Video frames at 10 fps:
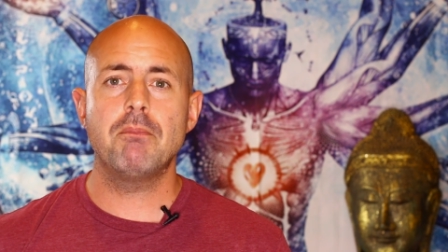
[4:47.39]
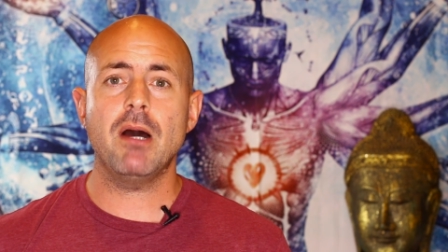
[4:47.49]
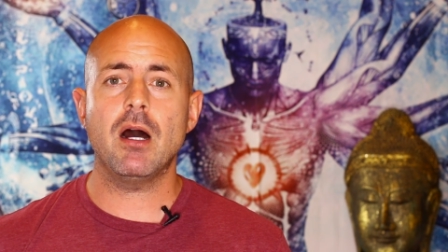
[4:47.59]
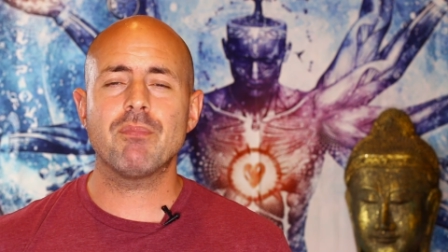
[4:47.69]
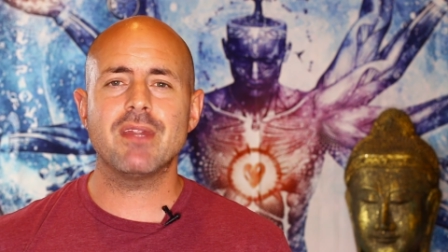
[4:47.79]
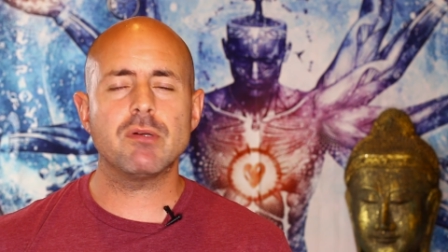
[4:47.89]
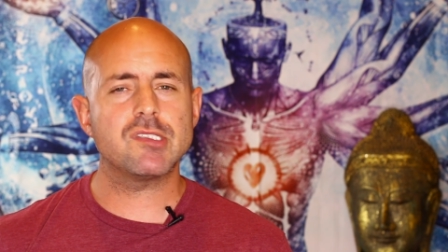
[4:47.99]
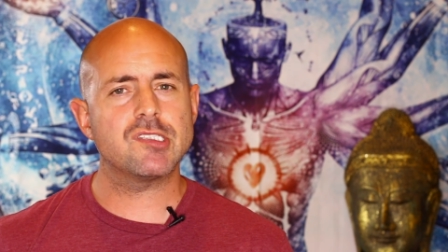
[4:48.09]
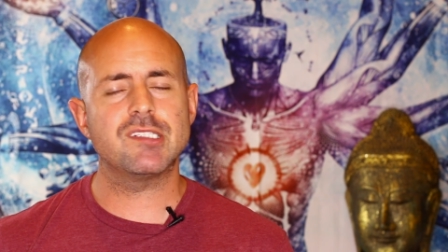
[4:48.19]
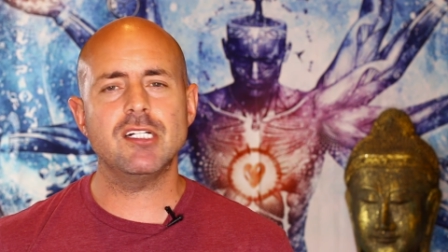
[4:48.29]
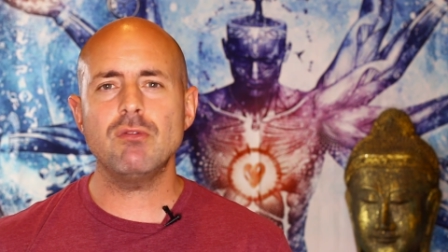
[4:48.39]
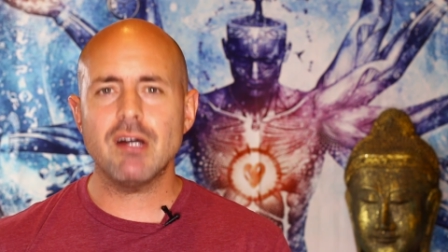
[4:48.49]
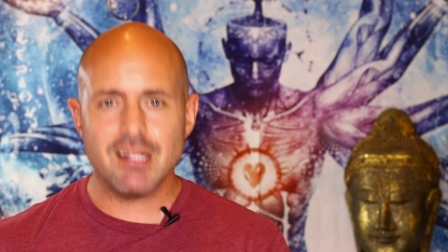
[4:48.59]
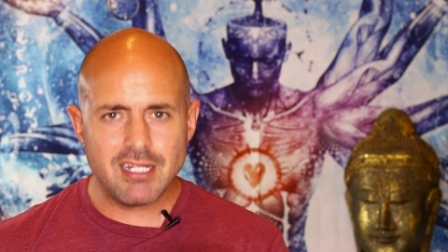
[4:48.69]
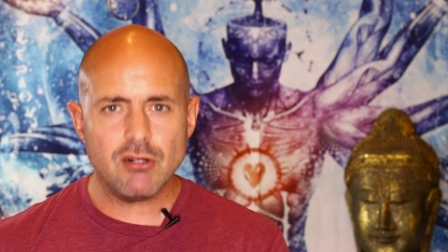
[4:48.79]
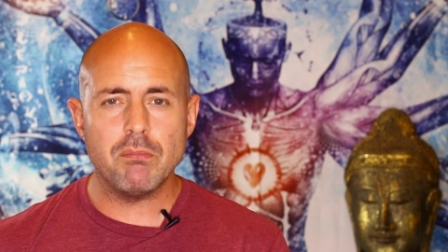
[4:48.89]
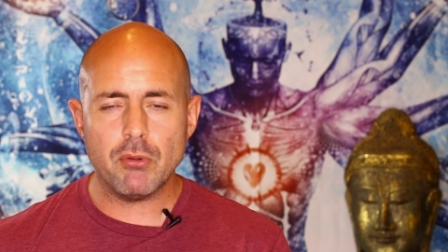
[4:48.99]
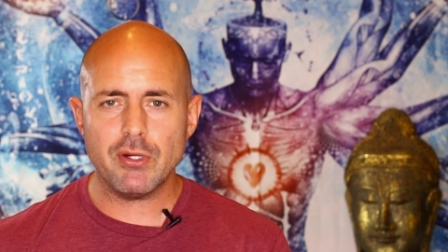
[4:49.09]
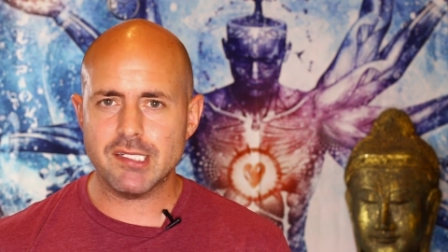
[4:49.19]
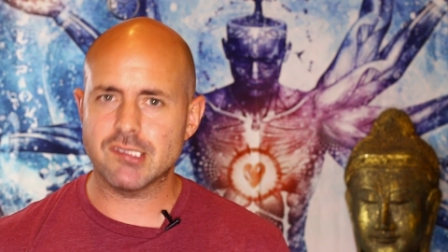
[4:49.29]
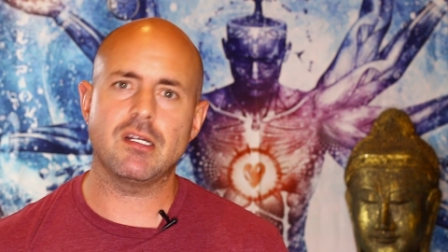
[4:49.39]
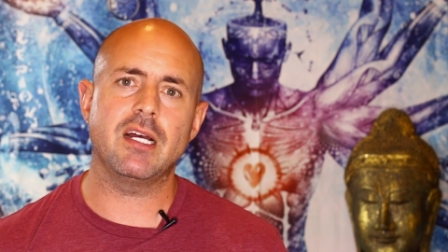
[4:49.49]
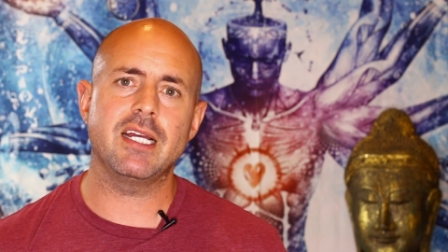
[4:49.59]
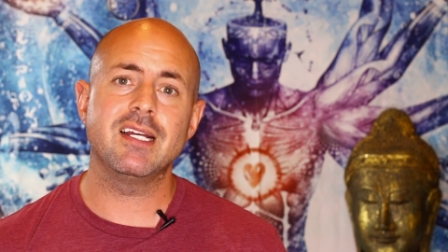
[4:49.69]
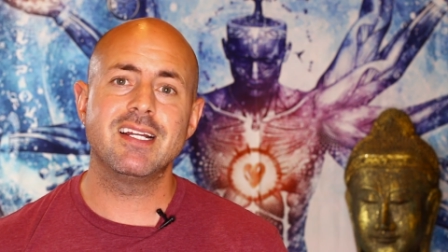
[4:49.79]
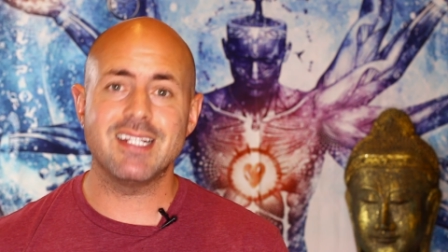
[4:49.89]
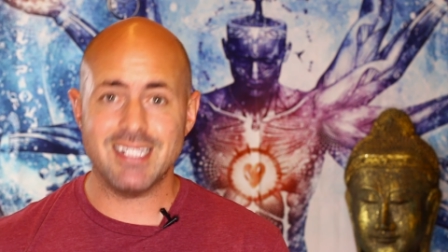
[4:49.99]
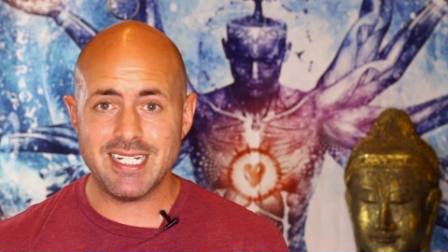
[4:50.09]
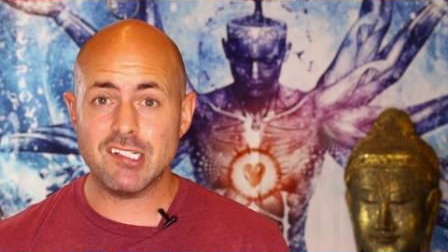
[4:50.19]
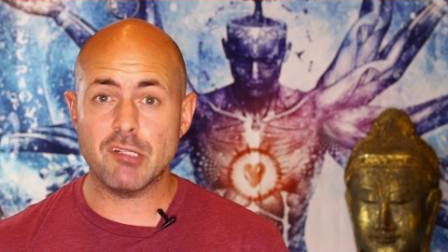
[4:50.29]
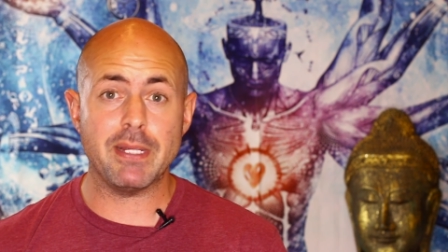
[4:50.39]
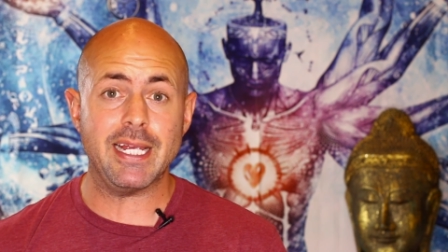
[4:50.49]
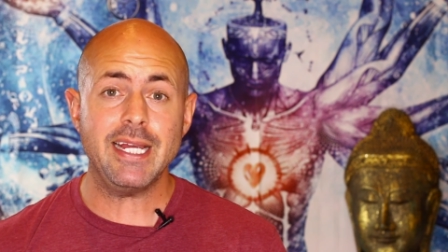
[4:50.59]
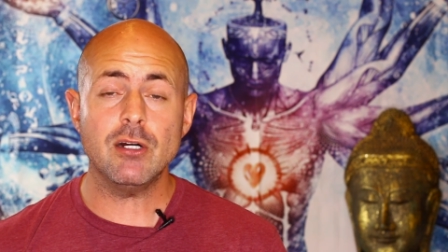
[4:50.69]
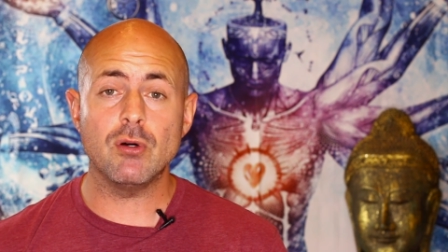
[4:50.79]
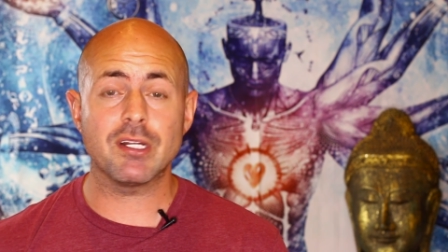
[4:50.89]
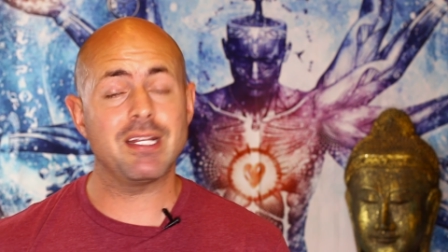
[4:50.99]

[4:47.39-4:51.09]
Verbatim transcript: but there was still a little boy inside that needed to be healed,